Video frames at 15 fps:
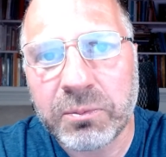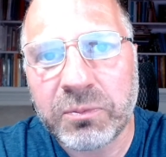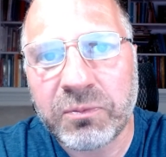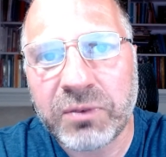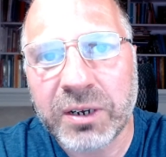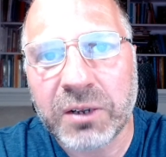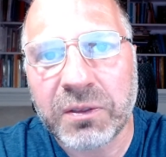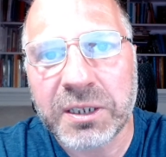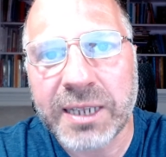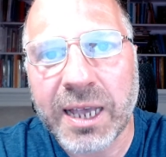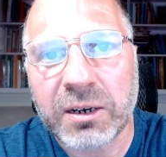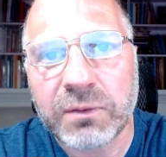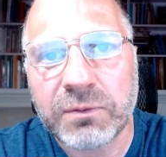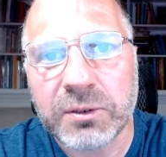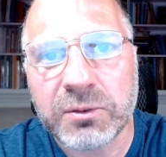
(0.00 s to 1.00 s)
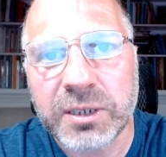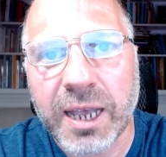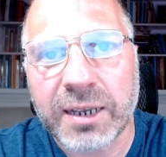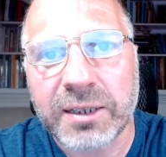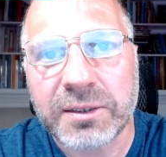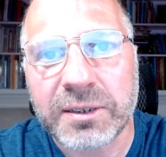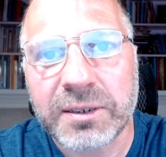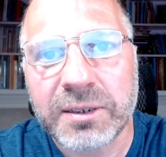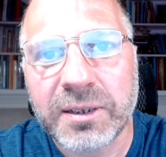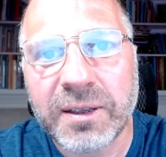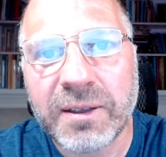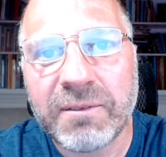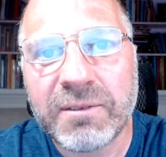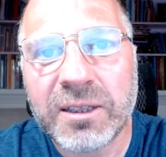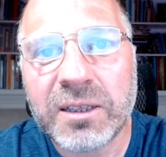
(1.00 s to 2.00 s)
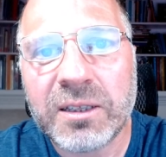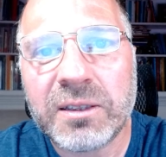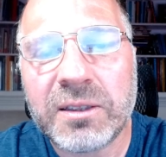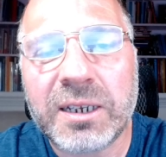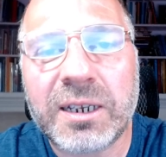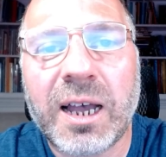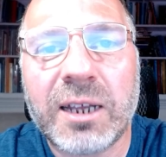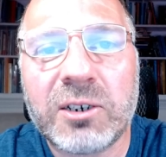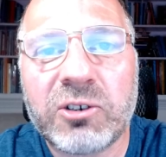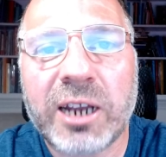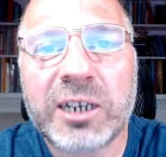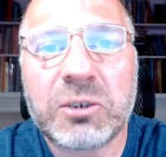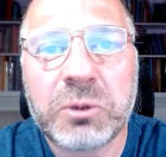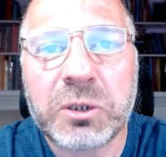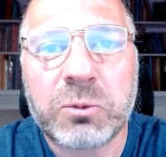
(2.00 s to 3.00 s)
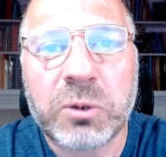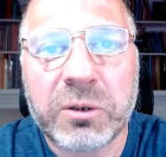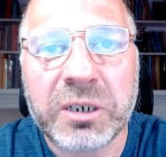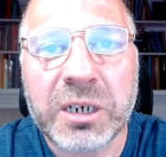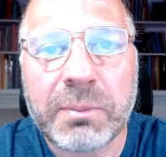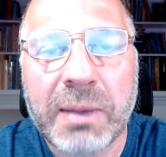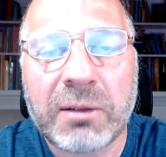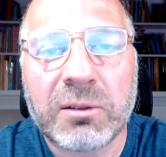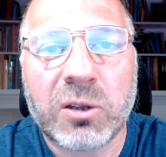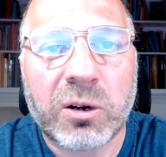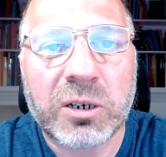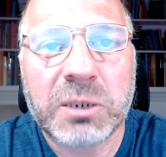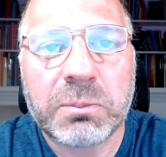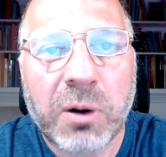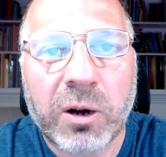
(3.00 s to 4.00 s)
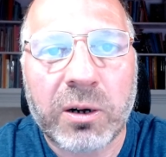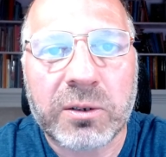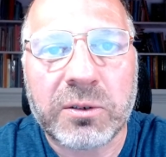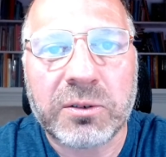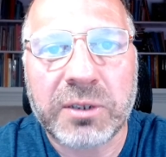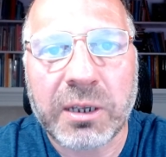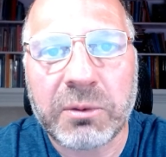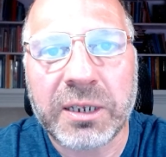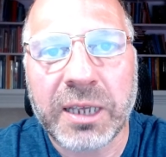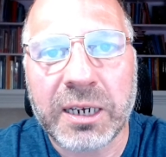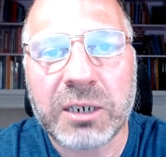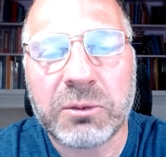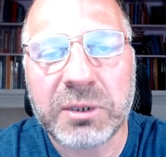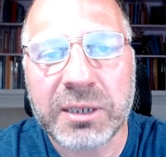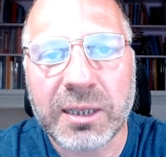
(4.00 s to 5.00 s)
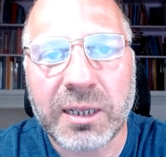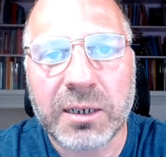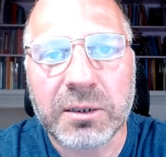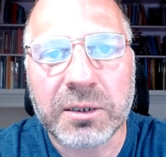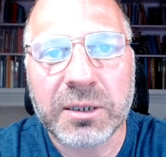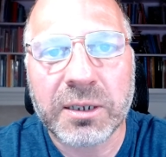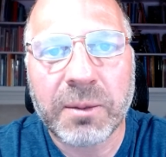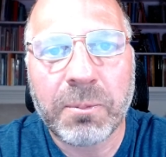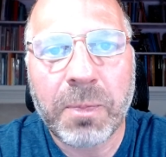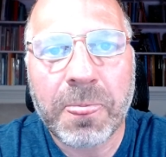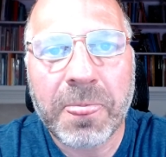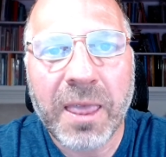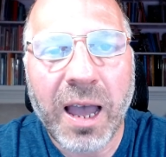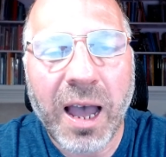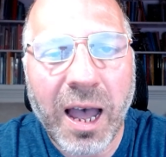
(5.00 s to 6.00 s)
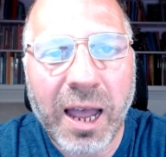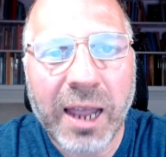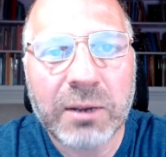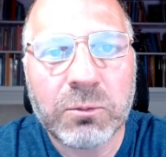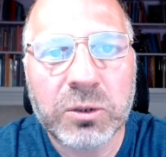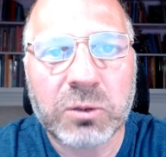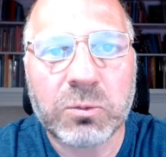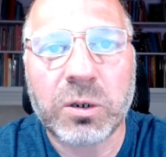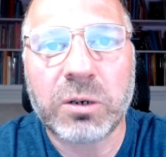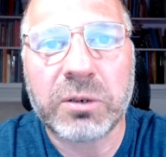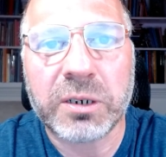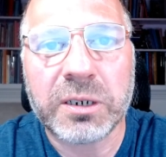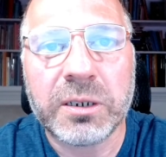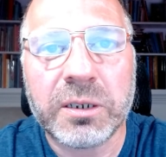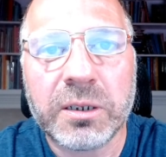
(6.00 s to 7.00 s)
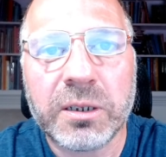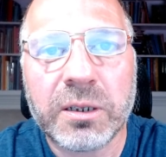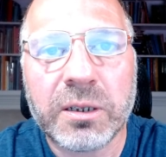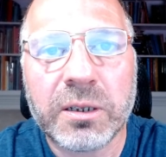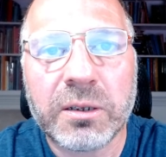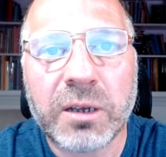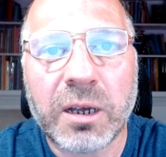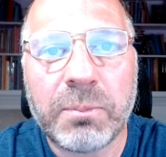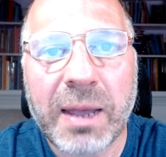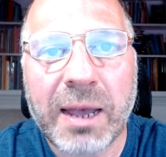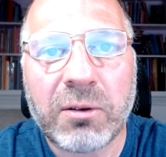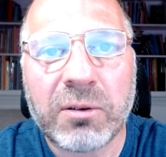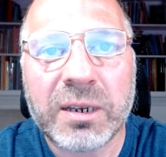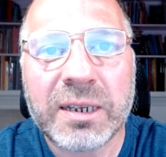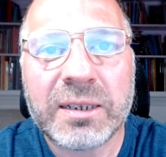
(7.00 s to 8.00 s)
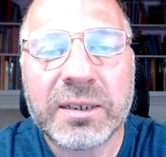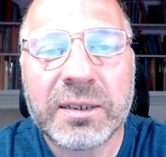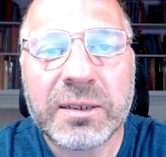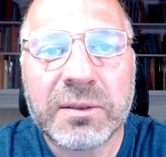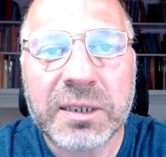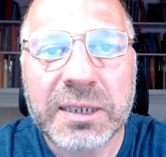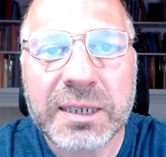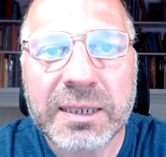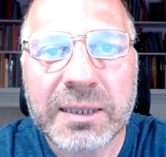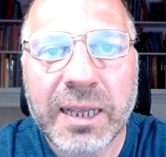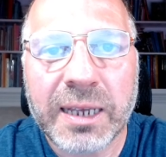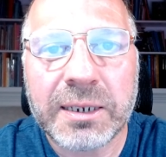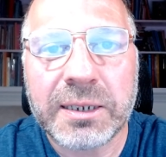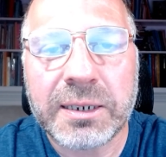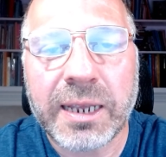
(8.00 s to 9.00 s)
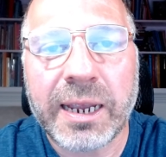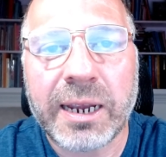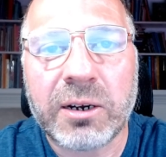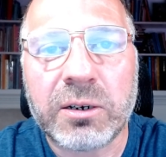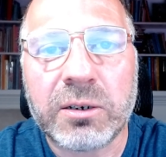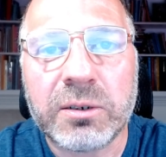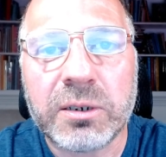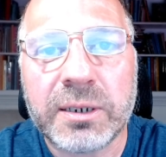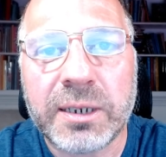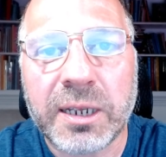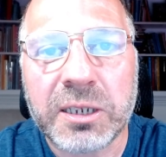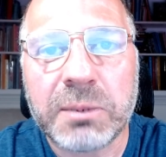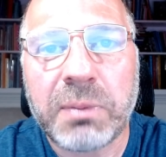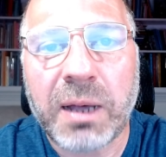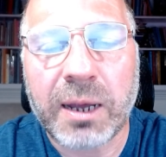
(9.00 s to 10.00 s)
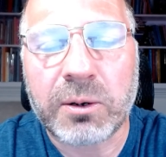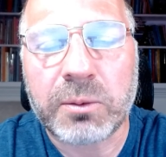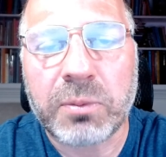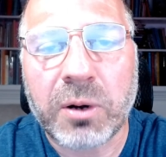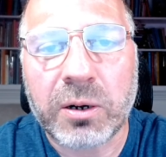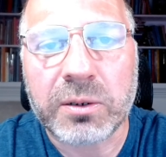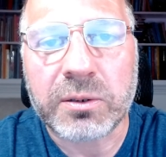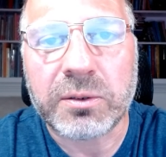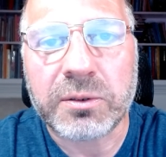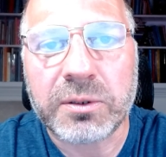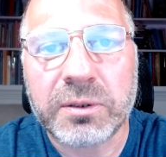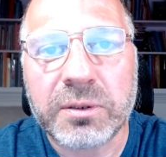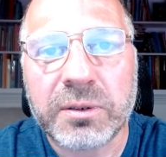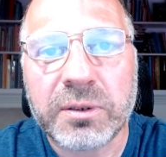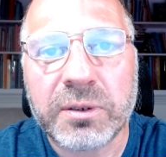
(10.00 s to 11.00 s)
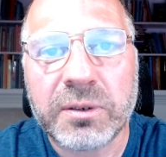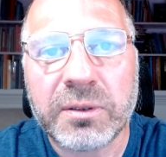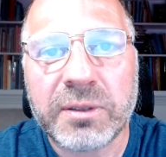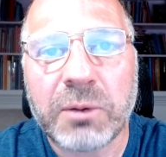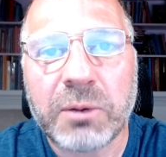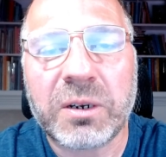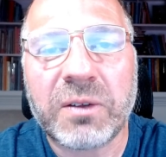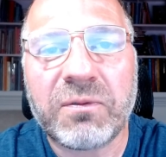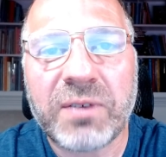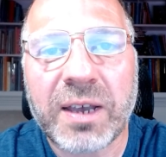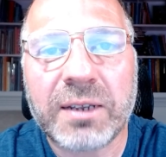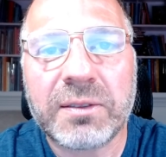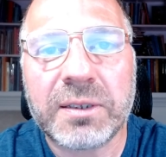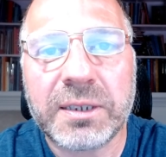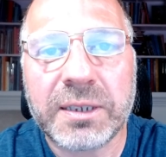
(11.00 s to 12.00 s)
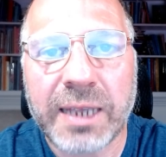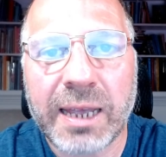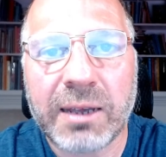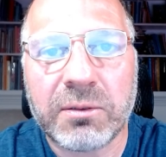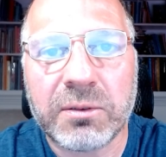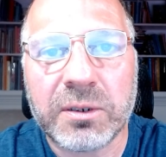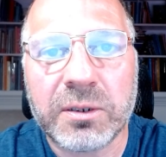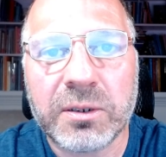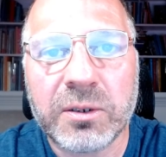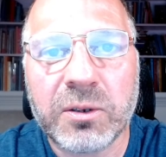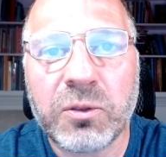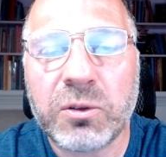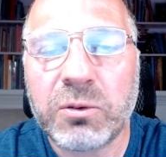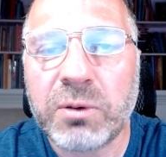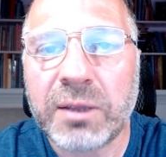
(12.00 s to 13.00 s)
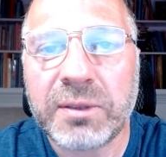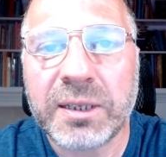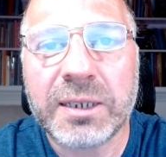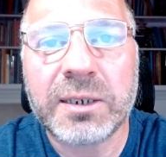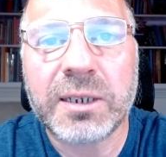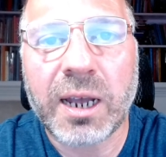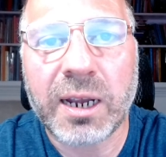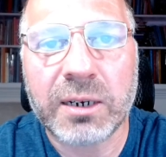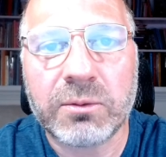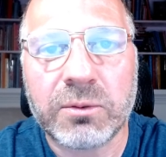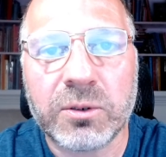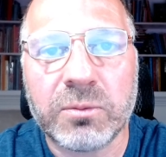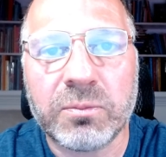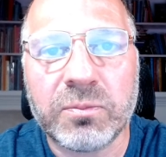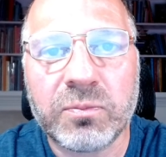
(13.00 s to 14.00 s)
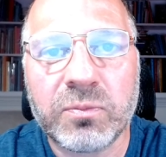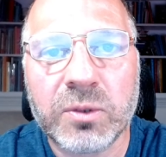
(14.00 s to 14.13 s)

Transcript: figured this out in a few seconds. The contractor was worried about large particles that would get into his lungs. I was worried about the slightest air dust particles that would affect the sound throughout the entire room.